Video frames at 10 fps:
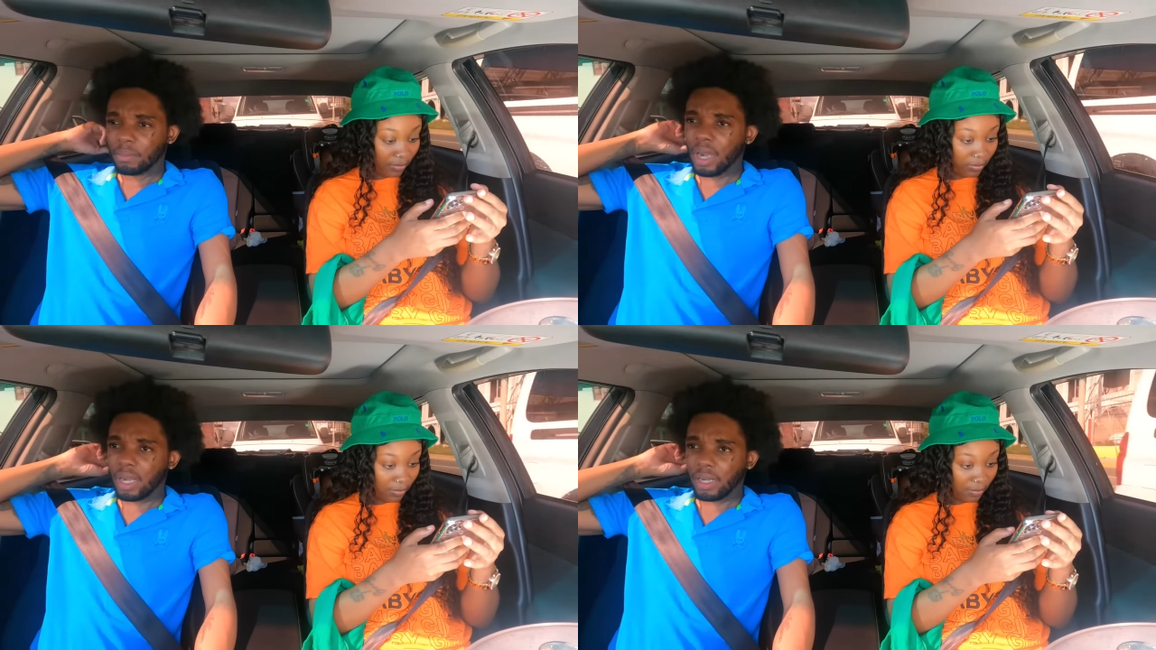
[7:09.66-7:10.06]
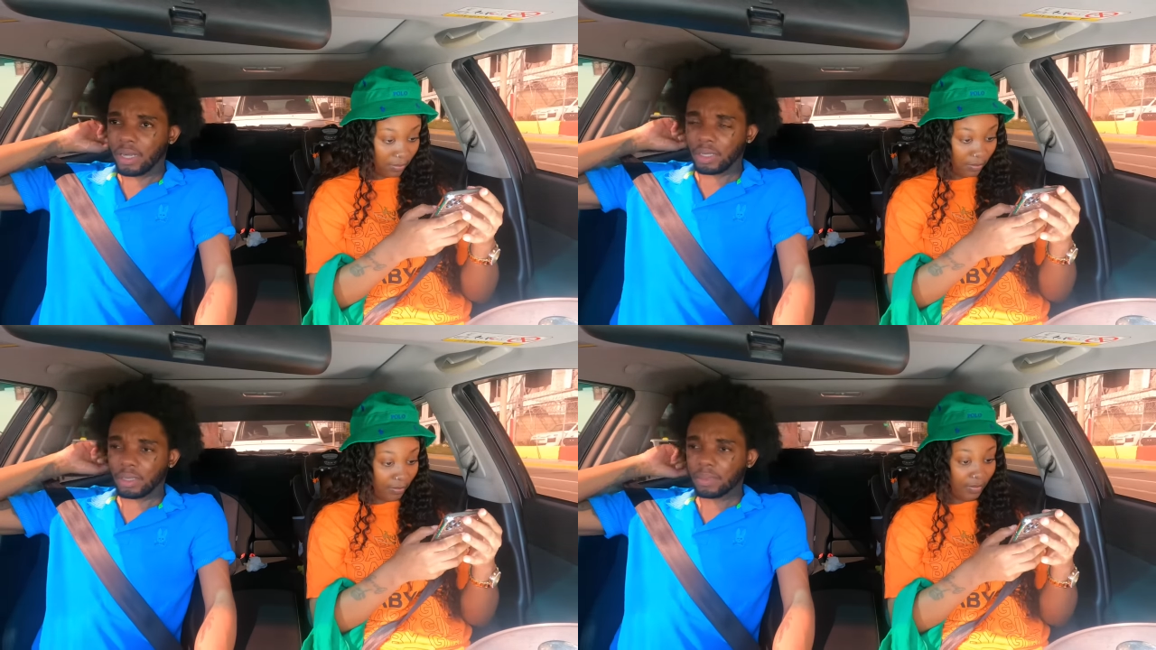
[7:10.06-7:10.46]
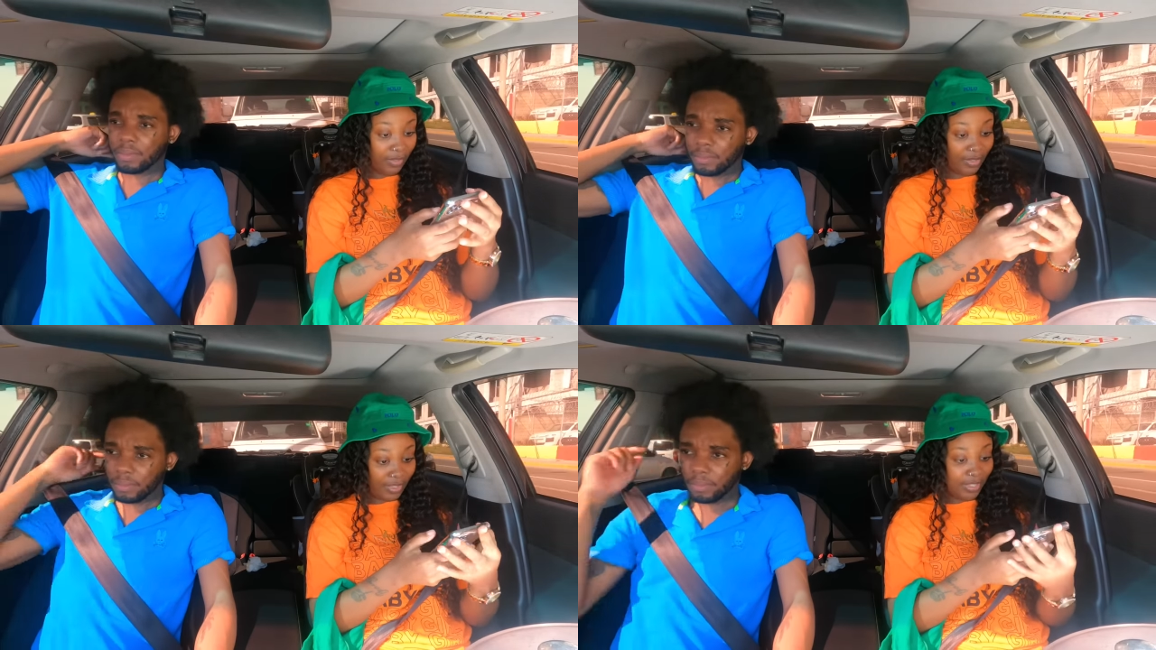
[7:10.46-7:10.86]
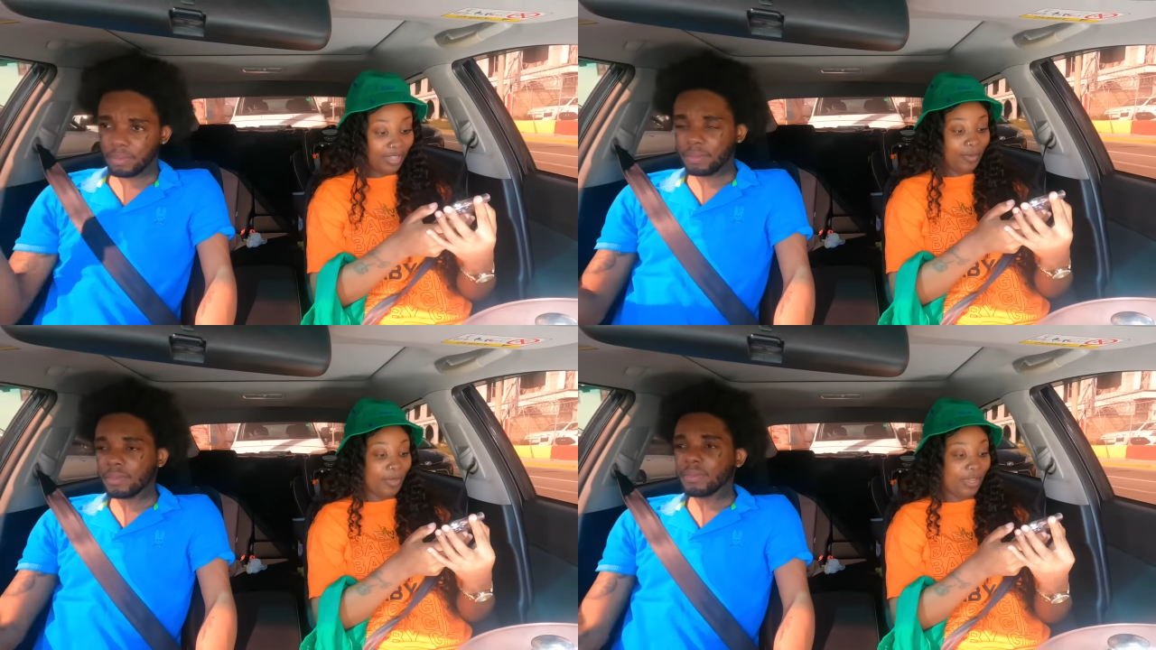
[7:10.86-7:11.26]
Speaker 1: Baccarat.
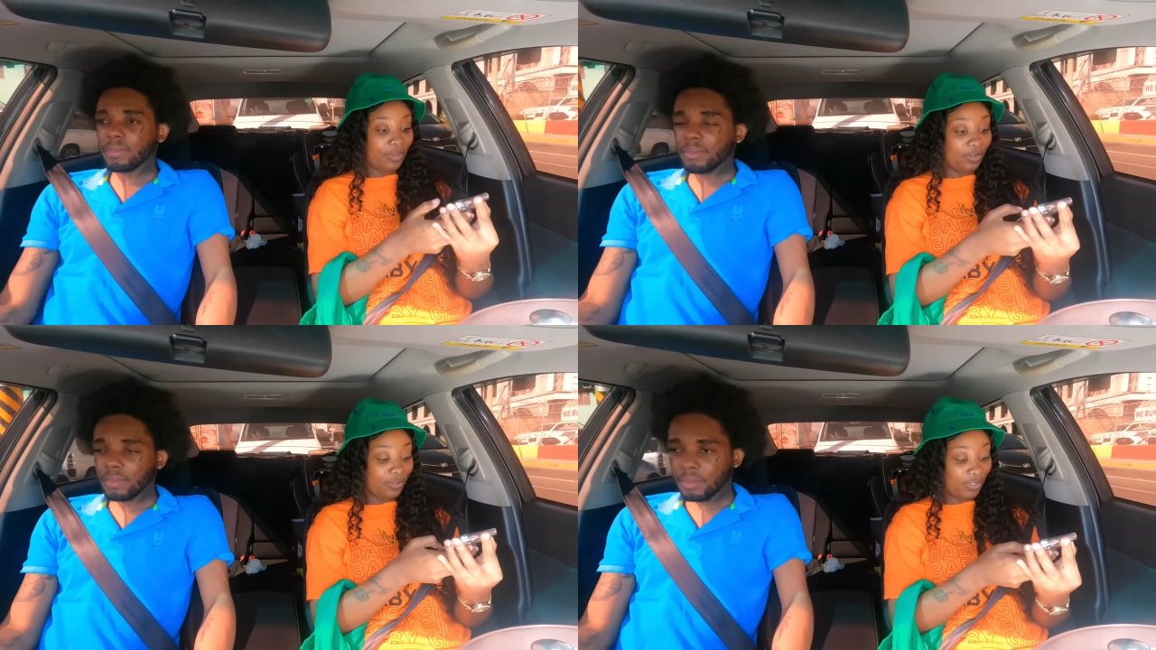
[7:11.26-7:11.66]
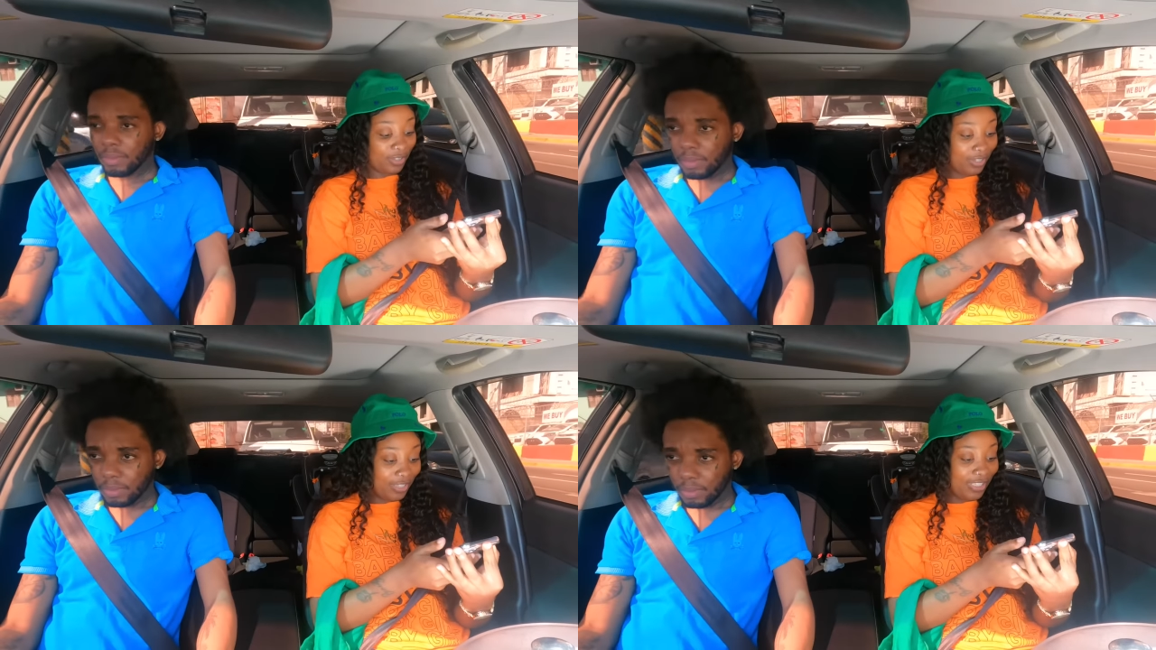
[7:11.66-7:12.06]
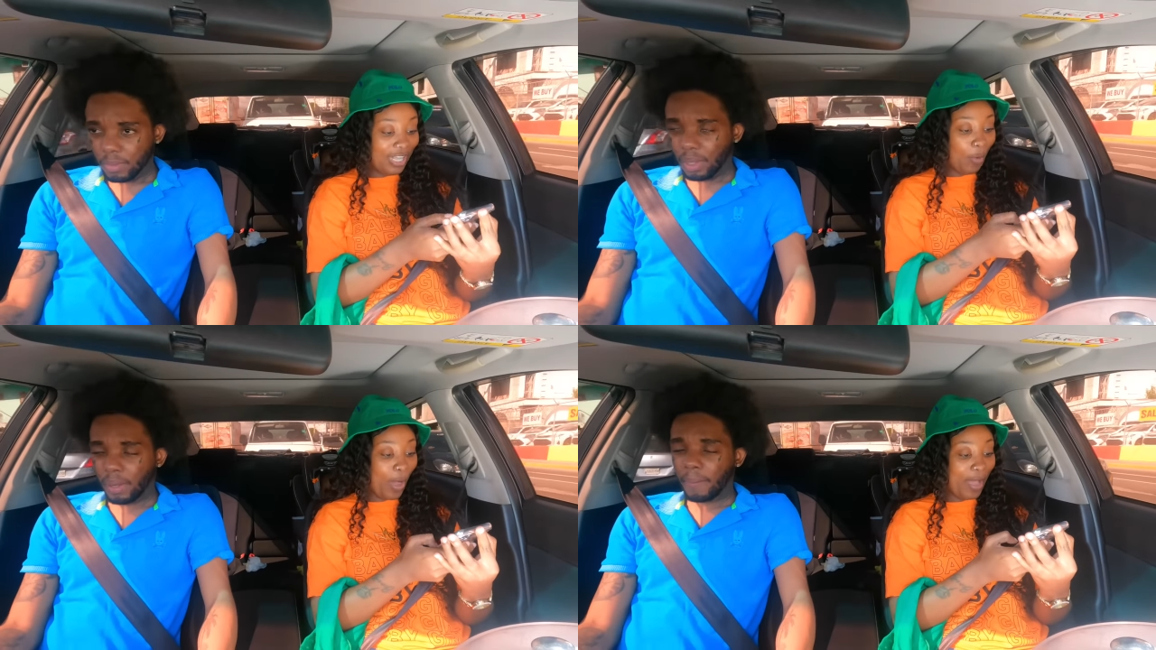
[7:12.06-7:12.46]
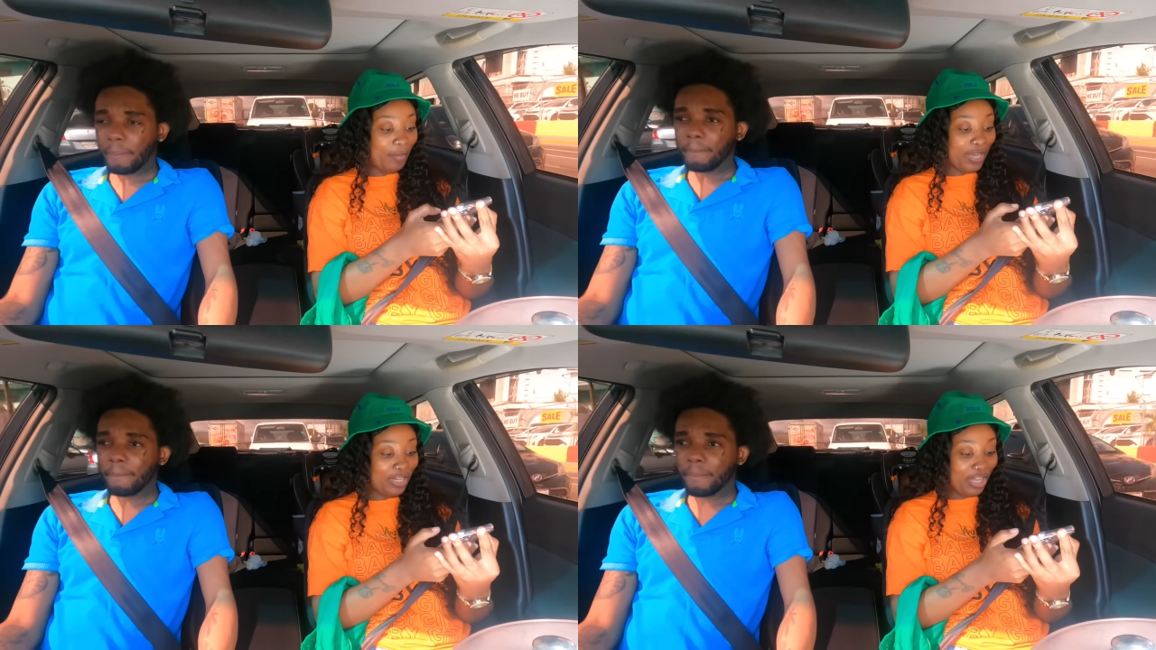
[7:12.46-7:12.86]
Speaker 2: Yeah, me I know. He's a
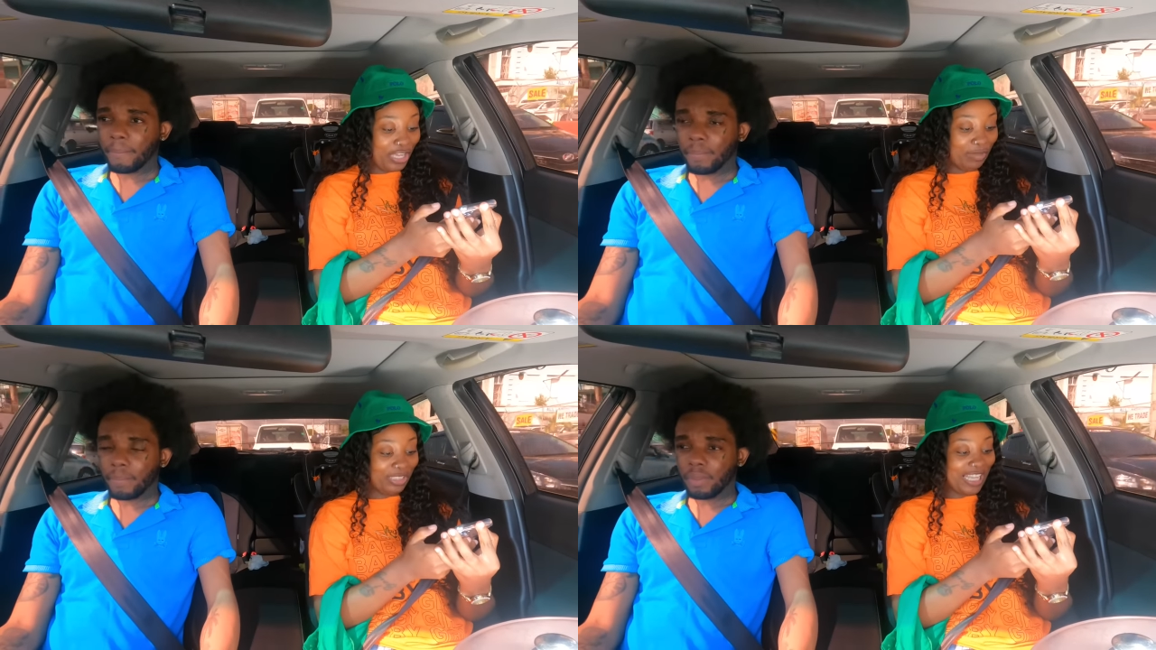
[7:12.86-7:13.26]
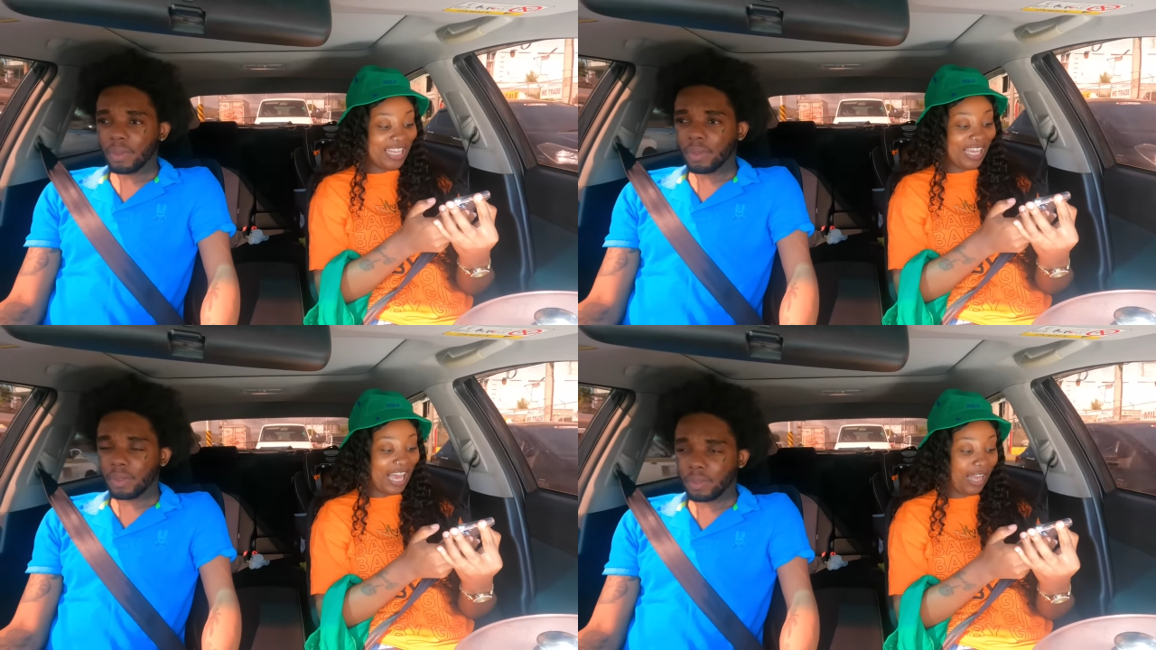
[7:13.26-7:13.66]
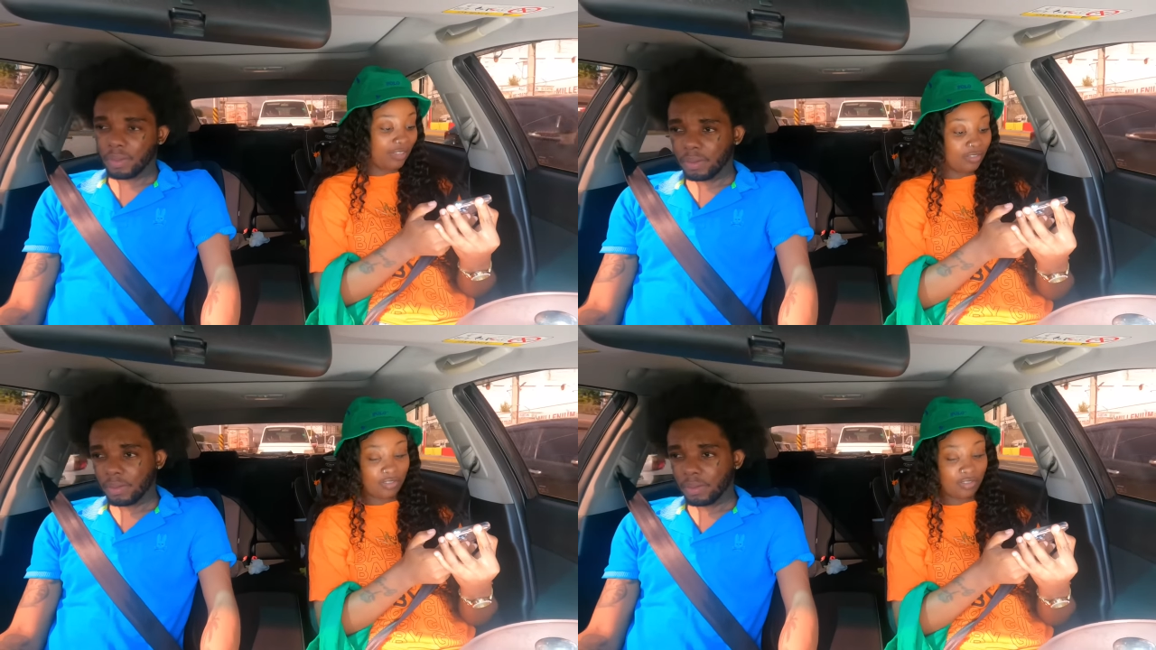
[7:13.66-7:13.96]
white man, you know him, Jamaica. Time